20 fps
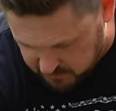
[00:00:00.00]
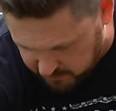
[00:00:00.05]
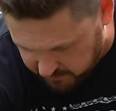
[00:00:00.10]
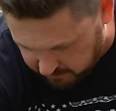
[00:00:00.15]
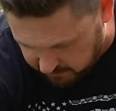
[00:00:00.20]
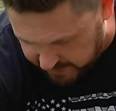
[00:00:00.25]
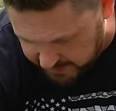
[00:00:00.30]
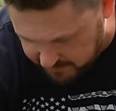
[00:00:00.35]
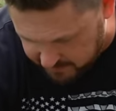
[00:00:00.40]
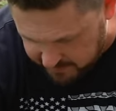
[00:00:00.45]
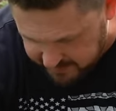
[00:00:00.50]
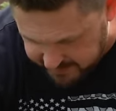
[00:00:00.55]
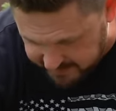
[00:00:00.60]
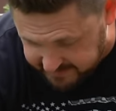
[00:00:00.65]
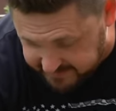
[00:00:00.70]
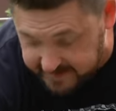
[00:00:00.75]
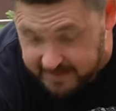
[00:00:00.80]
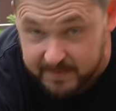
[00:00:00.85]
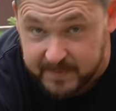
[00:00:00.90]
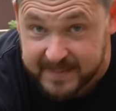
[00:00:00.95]
one right up
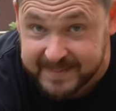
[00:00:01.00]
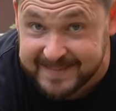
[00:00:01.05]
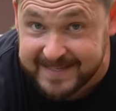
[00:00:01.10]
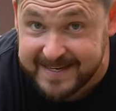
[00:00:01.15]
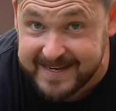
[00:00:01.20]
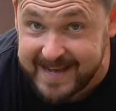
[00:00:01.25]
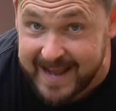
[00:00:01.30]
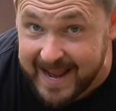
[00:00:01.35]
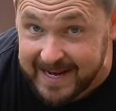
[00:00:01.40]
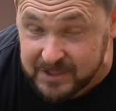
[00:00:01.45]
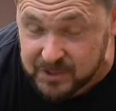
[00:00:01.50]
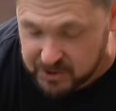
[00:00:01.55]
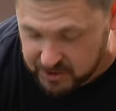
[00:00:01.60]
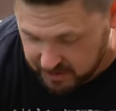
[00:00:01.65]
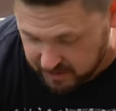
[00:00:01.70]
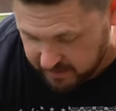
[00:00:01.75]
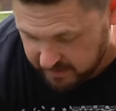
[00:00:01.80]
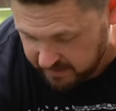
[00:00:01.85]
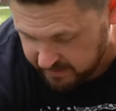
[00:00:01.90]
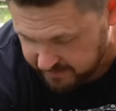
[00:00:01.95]
against it because in
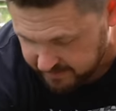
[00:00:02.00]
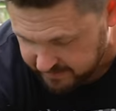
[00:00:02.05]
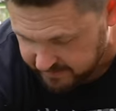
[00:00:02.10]
nature,